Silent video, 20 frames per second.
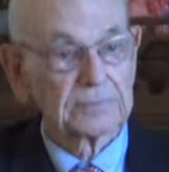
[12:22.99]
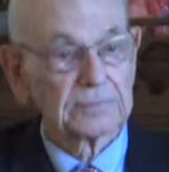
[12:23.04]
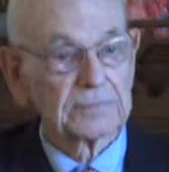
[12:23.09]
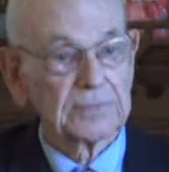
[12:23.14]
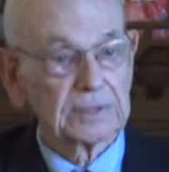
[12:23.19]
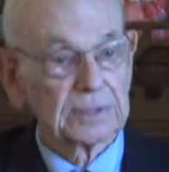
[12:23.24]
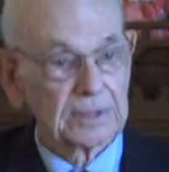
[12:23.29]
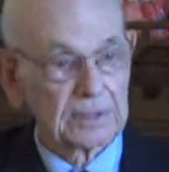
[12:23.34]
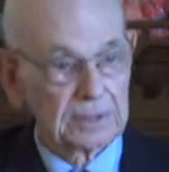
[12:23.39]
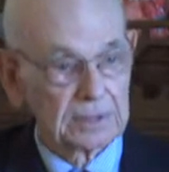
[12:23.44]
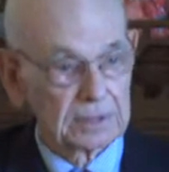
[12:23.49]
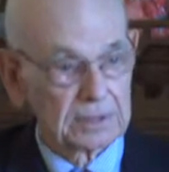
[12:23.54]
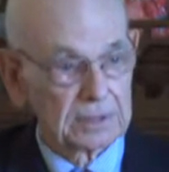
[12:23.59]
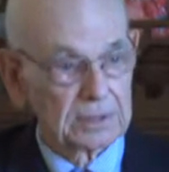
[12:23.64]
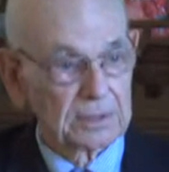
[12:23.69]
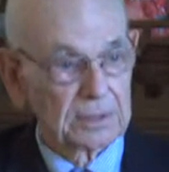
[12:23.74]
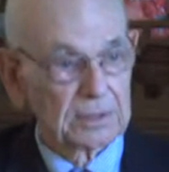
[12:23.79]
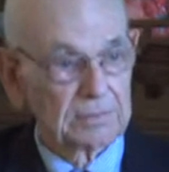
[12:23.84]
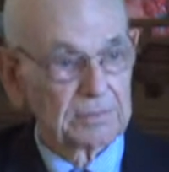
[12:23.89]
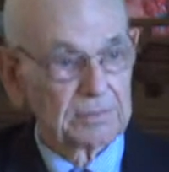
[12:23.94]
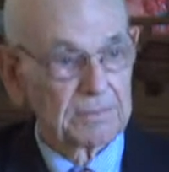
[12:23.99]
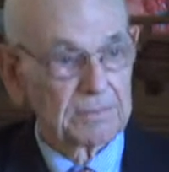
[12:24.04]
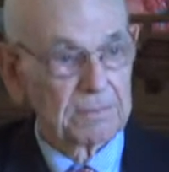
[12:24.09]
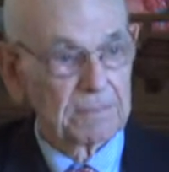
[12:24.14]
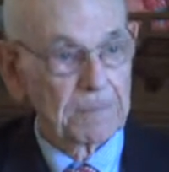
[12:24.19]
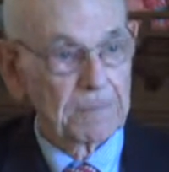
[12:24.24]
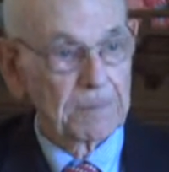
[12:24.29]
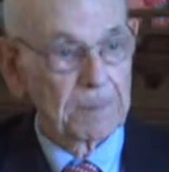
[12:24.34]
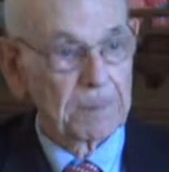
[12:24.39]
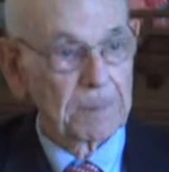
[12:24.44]
Do you know of any
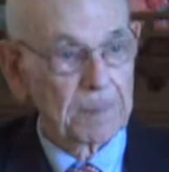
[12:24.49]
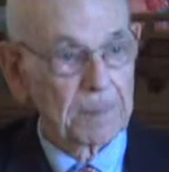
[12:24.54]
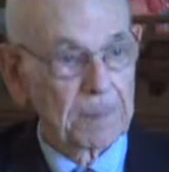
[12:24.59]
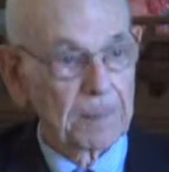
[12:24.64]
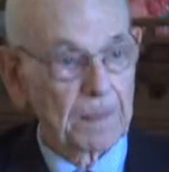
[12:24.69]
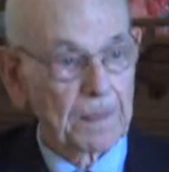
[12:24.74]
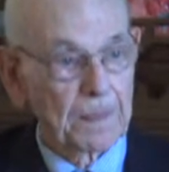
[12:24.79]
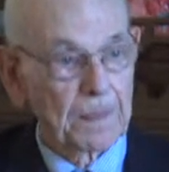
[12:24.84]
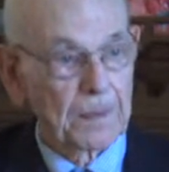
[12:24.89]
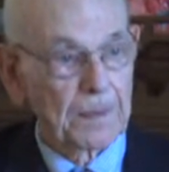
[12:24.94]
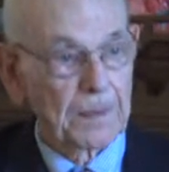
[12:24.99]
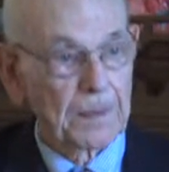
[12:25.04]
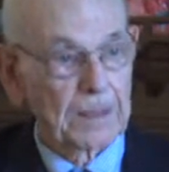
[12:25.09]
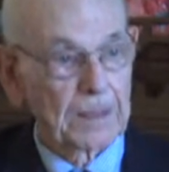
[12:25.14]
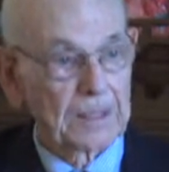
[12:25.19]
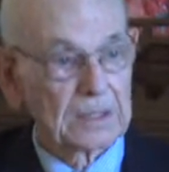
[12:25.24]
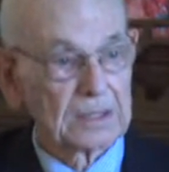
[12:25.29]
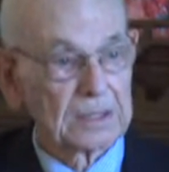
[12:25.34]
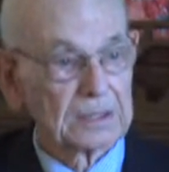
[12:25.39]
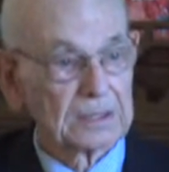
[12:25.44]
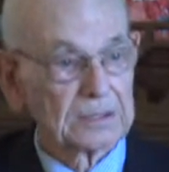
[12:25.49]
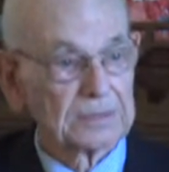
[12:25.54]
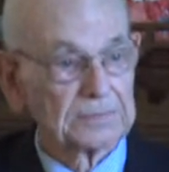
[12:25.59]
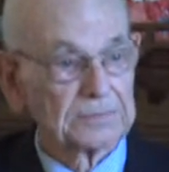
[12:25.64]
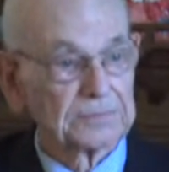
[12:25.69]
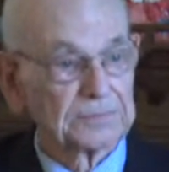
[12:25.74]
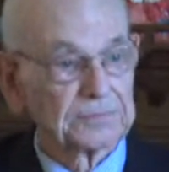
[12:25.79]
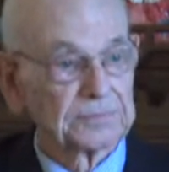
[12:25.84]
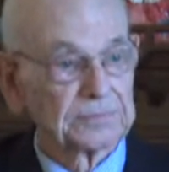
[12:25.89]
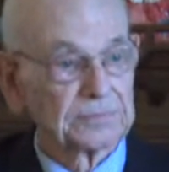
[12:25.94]
reason why that would have
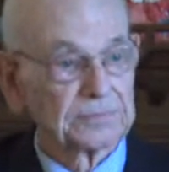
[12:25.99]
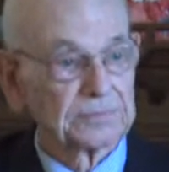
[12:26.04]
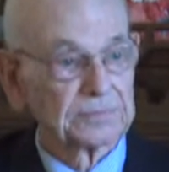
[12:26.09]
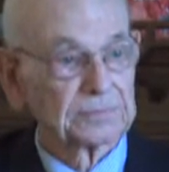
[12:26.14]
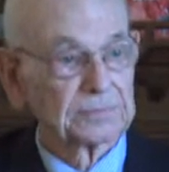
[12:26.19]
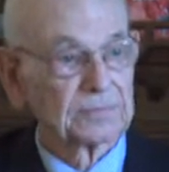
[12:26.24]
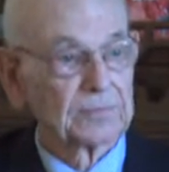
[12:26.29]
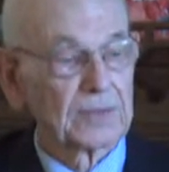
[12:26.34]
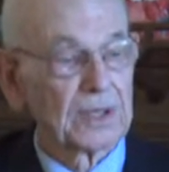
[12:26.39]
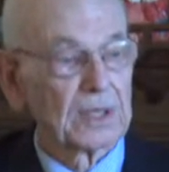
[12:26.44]
happened that way?